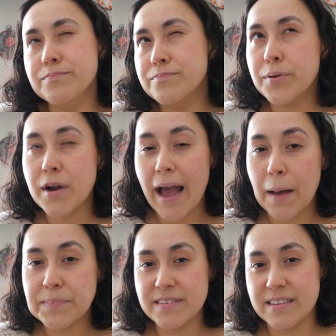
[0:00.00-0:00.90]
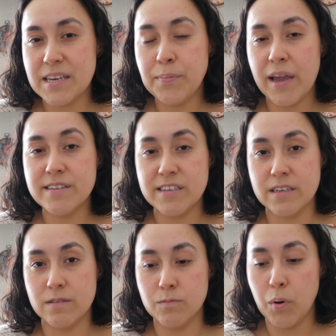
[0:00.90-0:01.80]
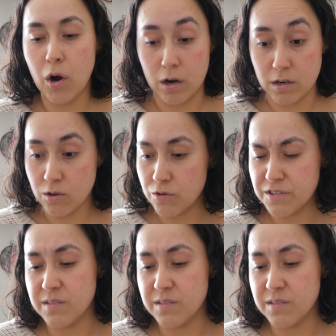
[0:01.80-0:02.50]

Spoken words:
perhaps the painting particles